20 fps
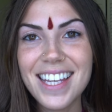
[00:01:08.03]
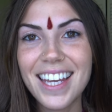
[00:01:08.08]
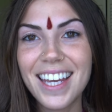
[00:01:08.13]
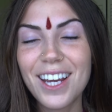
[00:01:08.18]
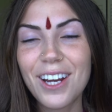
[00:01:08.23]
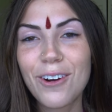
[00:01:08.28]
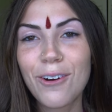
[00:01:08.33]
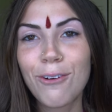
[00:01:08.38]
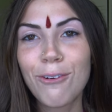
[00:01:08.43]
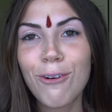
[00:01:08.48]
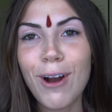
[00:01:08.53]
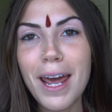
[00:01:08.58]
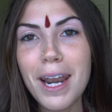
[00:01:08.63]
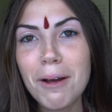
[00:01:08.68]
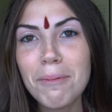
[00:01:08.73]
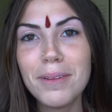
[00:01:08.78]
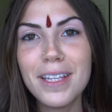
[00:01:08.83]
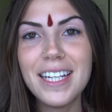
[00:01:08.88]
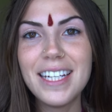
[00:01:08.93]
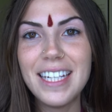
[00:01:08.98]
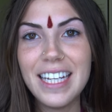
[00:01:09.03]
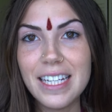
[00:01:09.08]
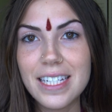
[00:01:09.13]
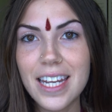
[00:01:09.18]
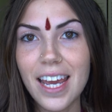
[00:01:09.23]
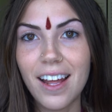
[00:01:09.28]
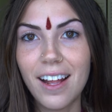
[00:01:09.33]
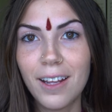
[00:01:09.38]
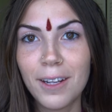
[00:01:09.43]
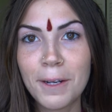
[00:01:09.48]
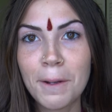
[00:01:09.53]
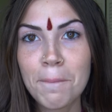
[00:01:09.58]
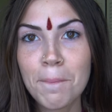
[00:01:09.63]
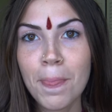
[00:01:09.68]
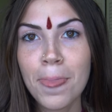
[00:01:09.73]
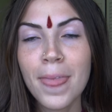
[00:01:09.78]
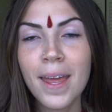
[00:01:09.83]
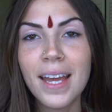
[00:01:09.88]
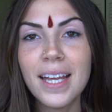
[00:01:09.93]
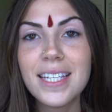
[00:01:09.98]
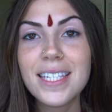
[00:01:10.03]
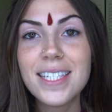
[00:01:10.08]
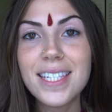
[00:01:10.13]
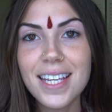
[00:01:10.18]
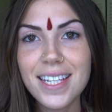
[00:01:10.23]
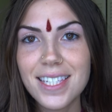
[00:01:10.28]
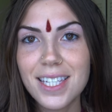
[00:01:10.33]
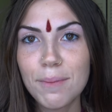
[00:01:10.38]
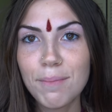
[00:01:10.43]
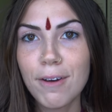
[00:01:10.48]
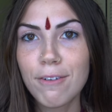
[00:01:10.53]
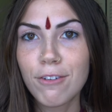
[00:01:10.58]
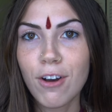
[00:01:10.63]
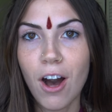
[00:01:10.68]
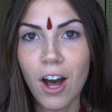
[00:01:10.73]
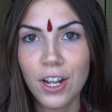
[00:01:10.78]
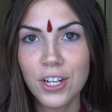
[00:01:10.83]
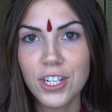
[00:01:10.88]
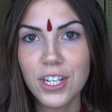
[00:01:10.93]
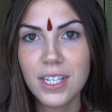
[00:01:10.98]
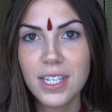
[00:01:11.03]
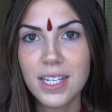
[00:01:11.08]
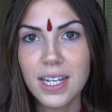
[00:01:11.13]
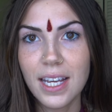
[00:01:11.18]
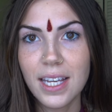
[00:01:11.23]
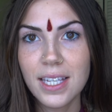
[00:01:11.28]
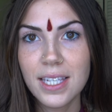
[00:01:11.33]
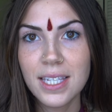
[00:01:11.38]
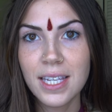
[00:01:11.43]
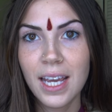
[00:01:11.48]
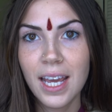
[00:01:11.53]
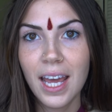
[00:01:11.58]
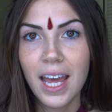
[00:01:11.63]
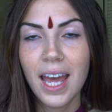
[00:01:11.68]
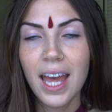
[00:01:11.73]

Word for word: incredibly detailed system of consciousness.